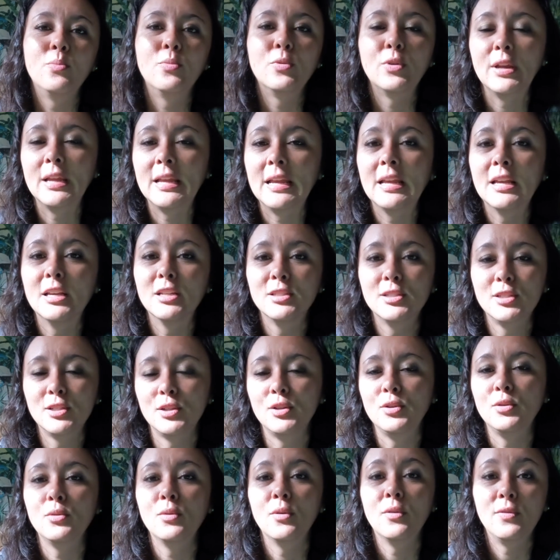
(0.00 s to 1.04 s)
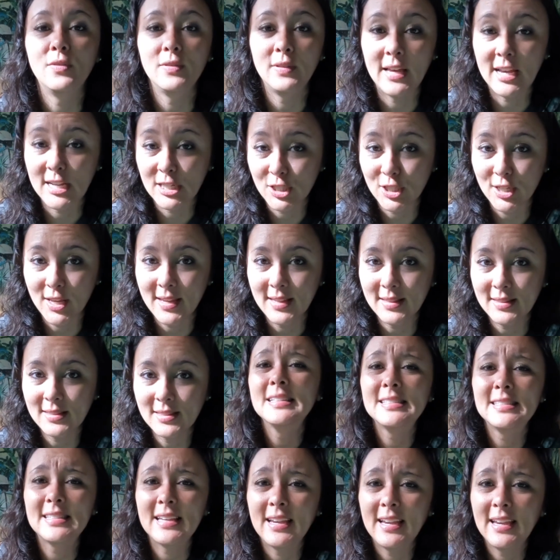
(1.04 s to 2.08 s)
bring 2
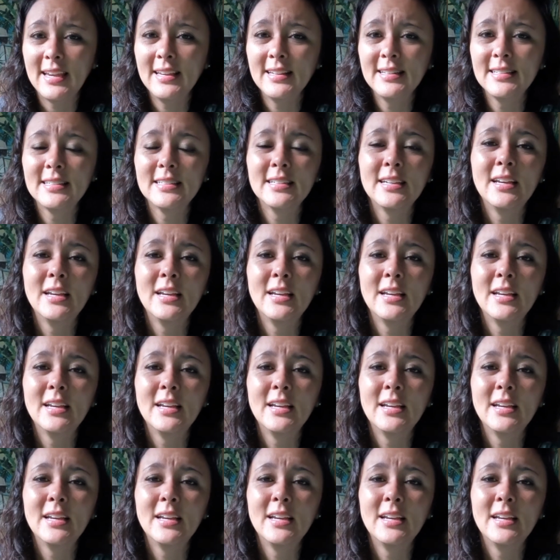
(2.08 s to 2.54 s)
flashlights. Second,